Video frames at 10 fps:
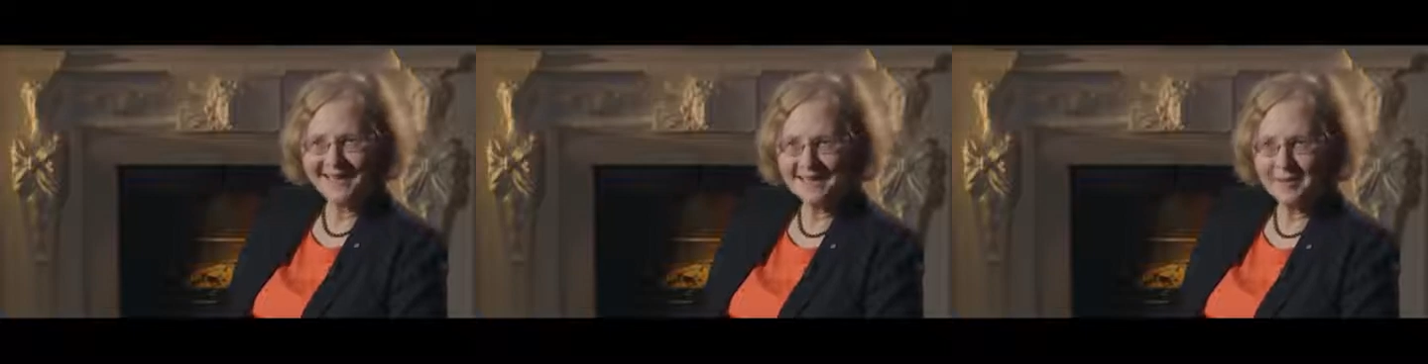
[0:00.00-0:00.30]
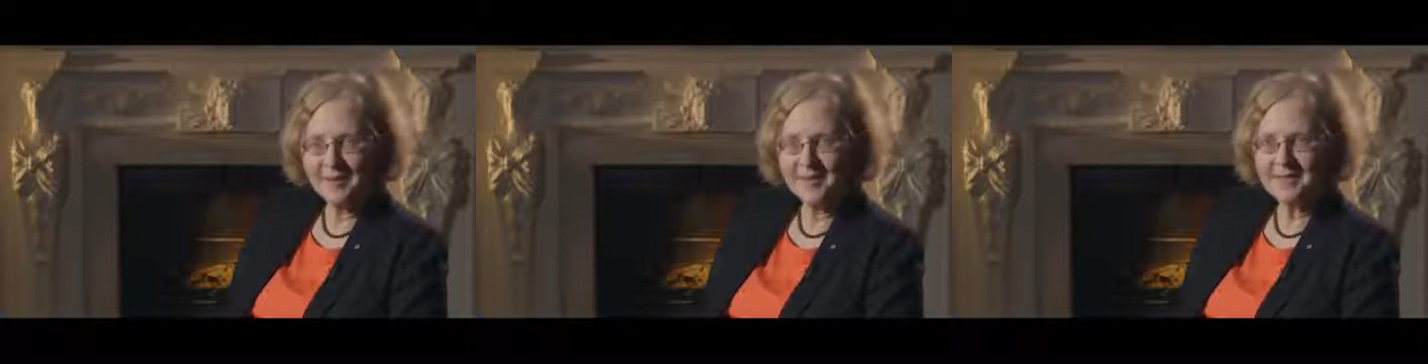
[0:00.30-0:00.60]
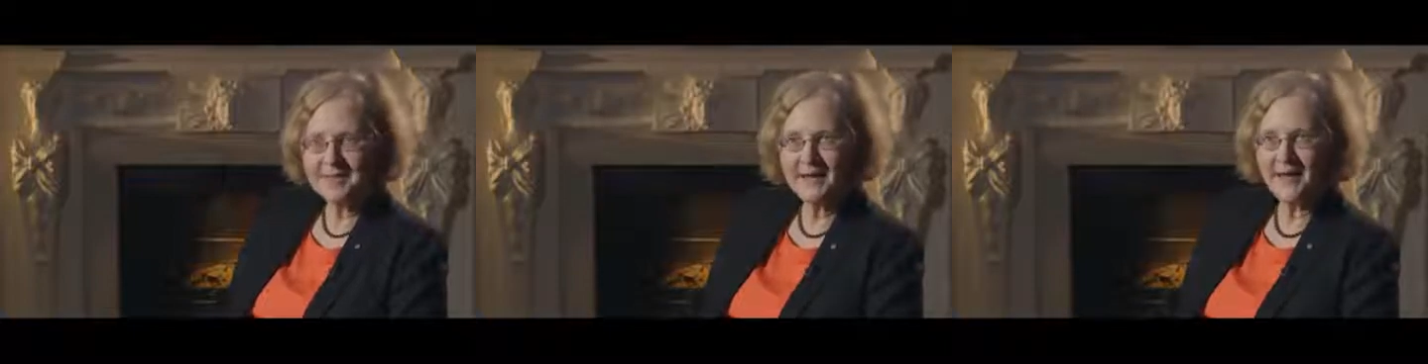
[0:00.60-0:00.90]

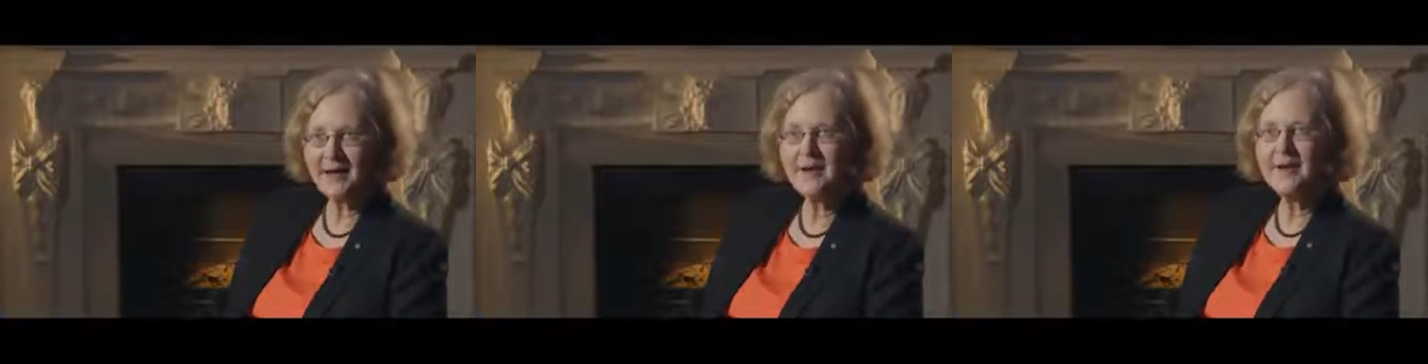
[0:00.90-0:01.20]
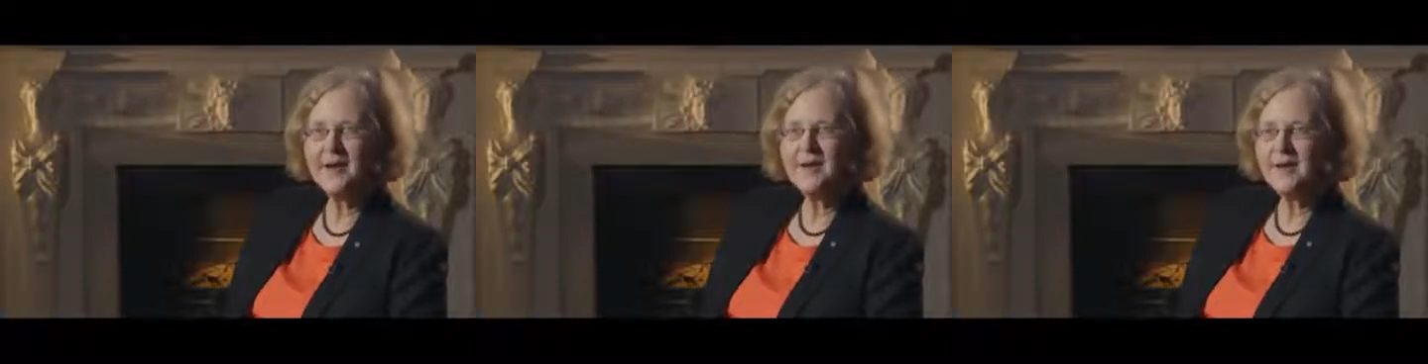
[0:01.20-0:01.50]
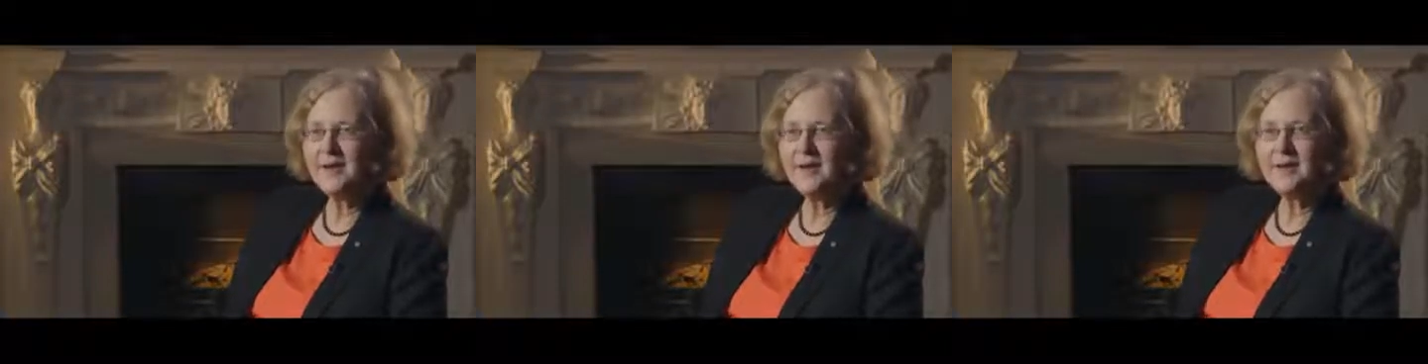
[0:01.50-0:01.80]
Telomeres are
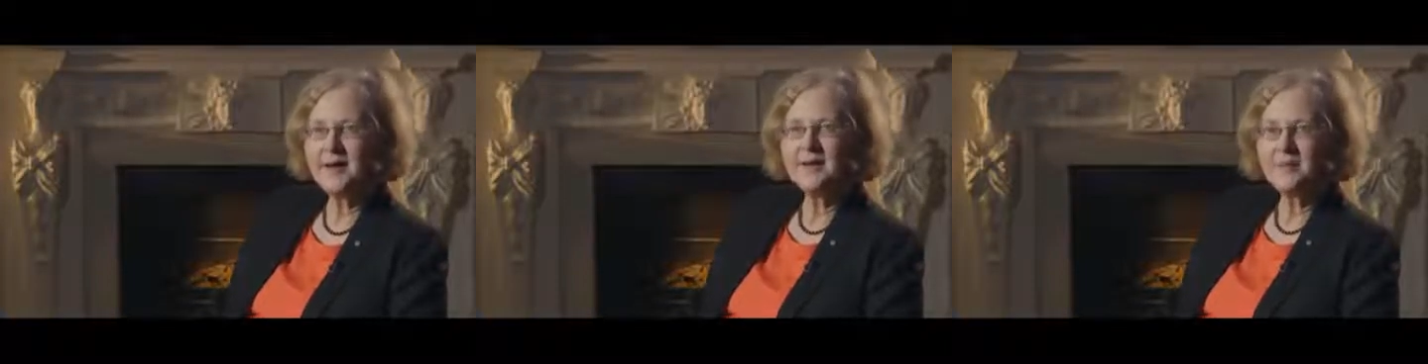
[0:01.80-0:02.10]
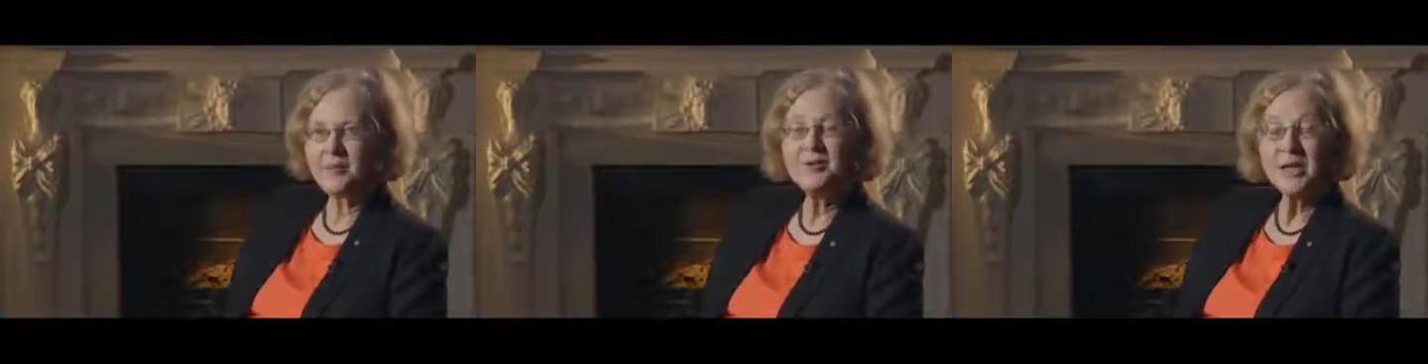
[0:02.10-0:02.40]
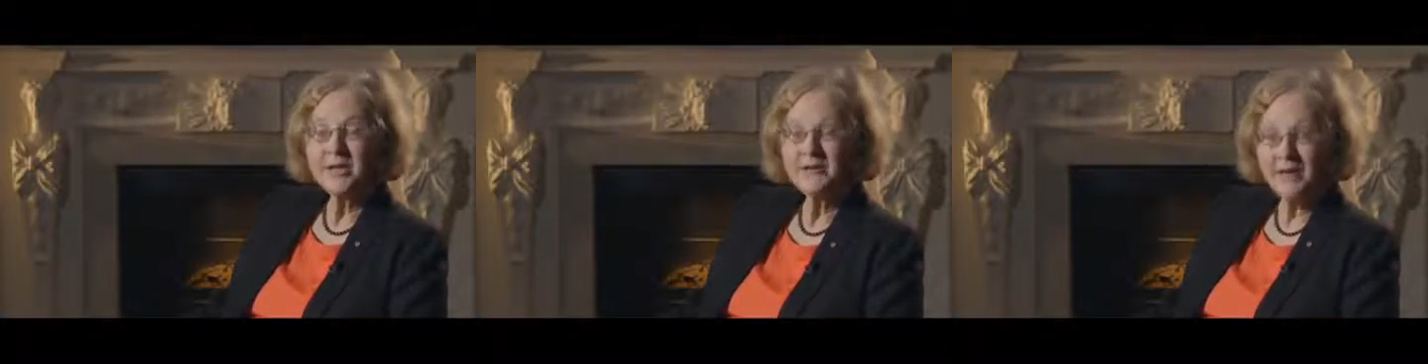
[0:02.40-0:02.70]
the
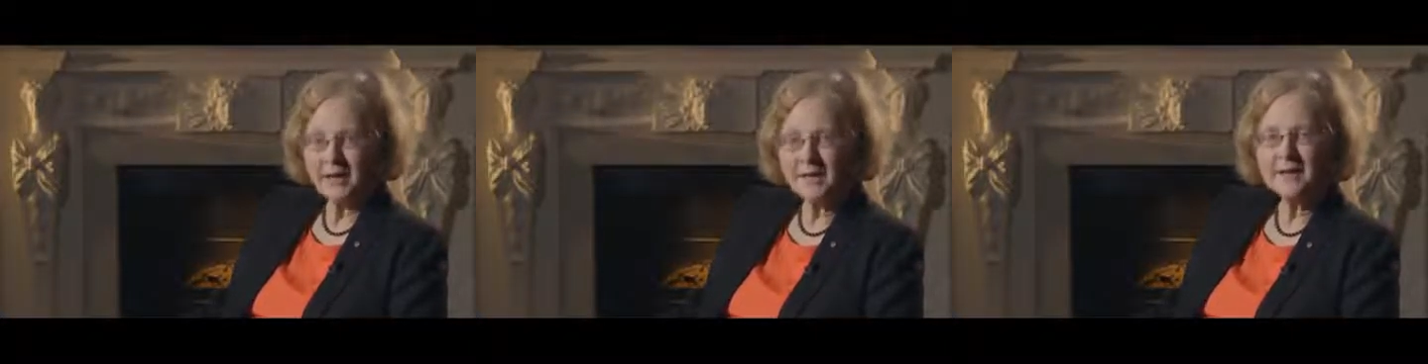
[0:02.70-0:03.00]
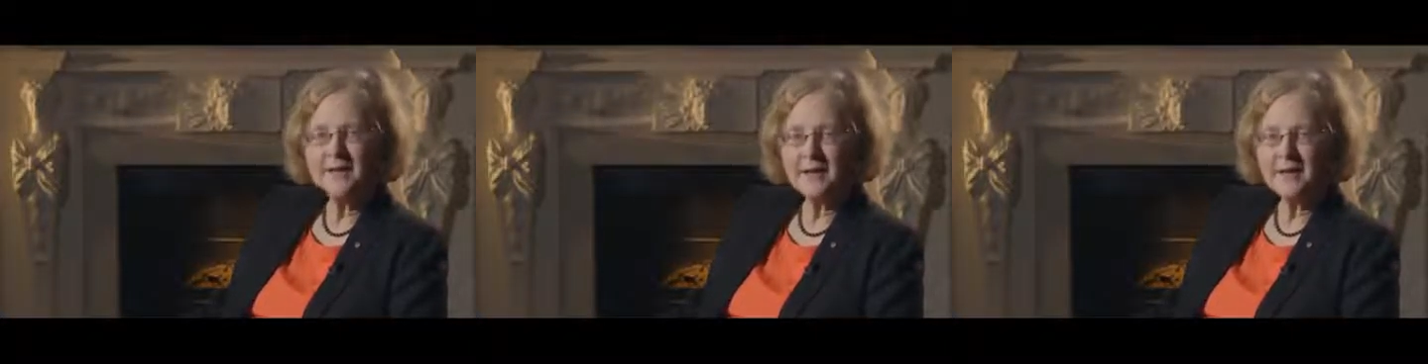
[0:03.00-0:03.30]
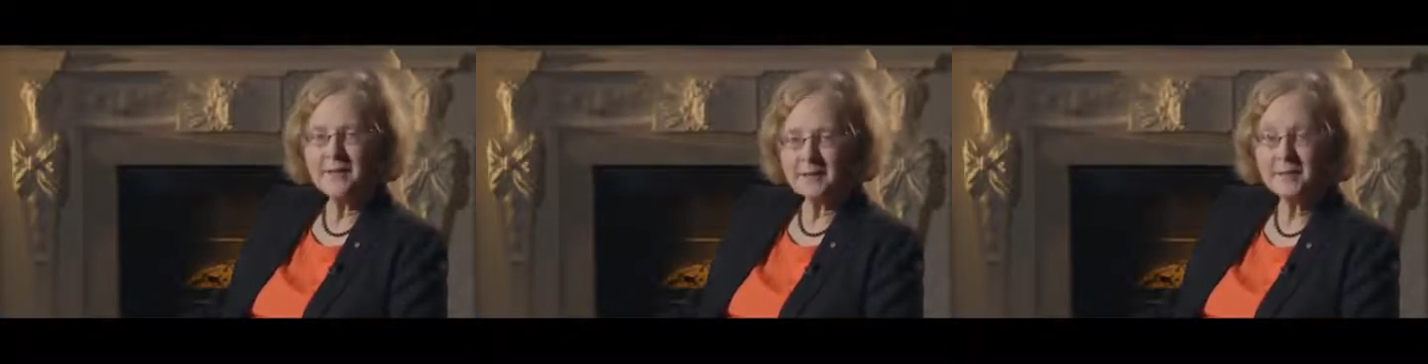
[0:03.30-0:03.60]
protective ends at
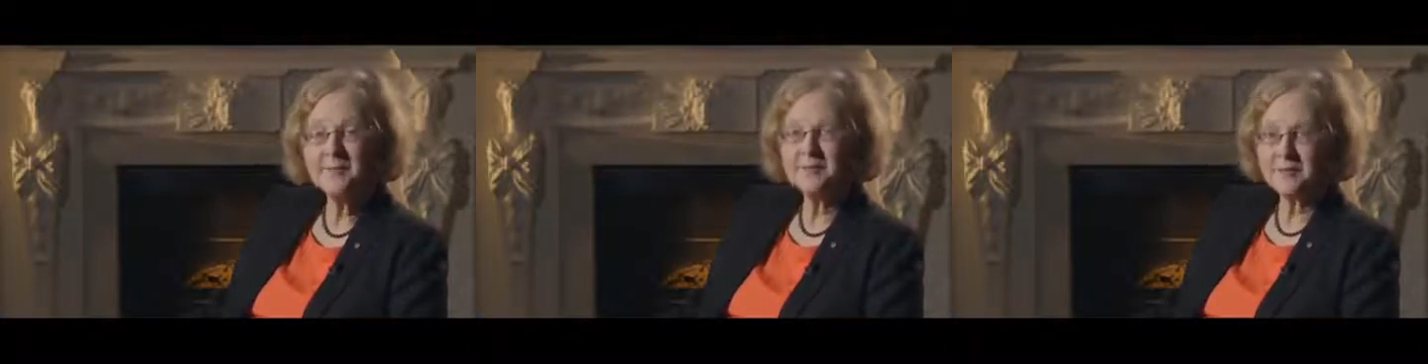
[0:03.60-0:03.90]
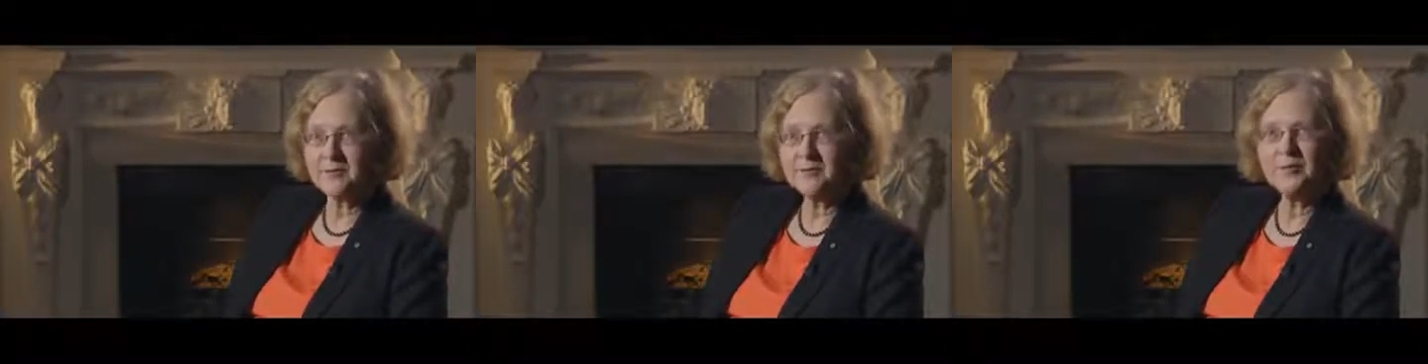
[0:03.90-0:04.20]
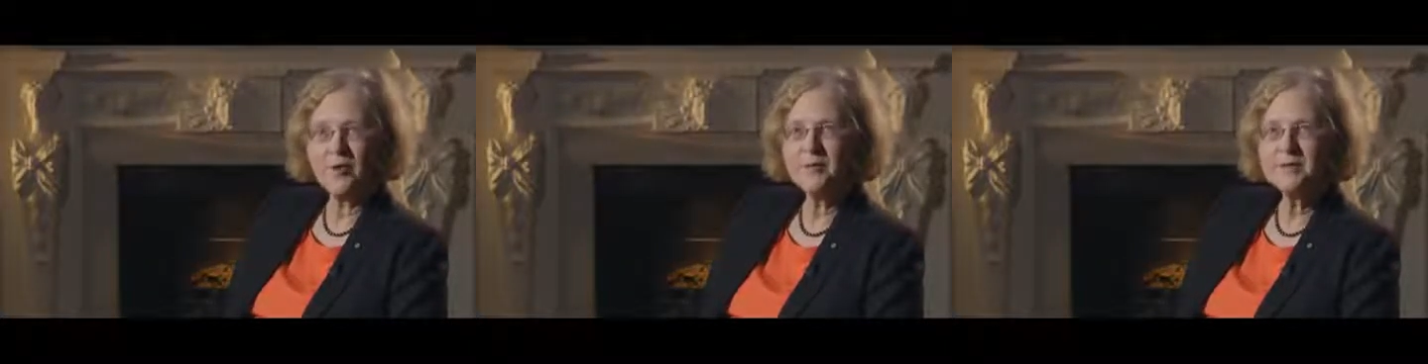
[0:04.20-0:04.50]
the tips of
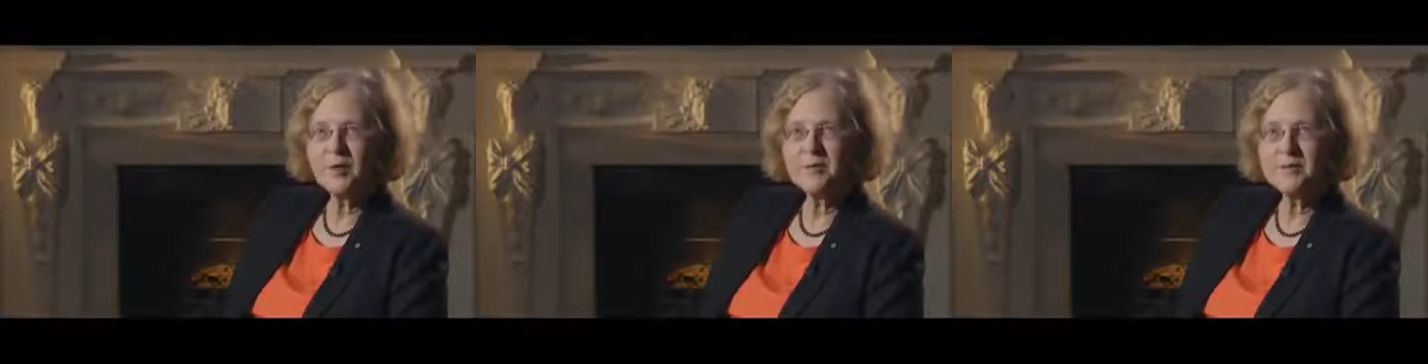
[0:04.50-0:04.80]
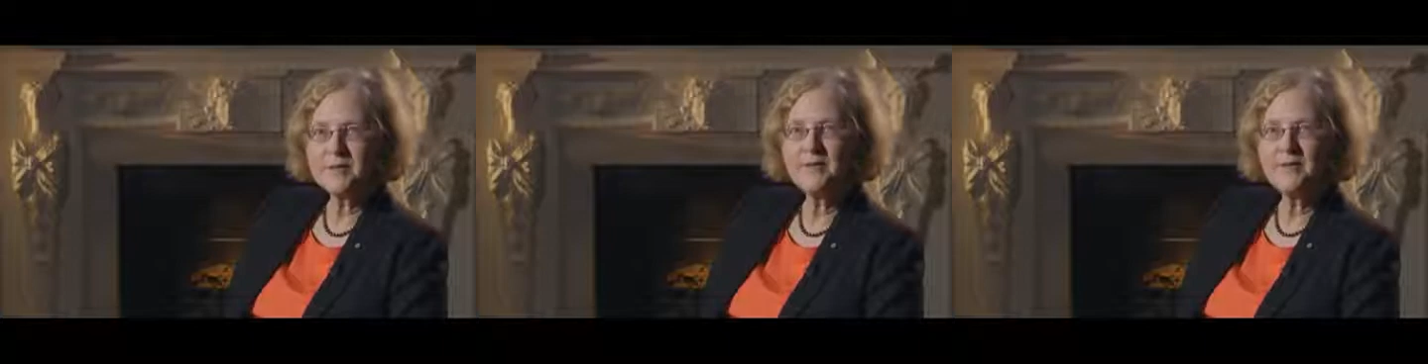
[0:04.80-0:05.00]
chromosomes.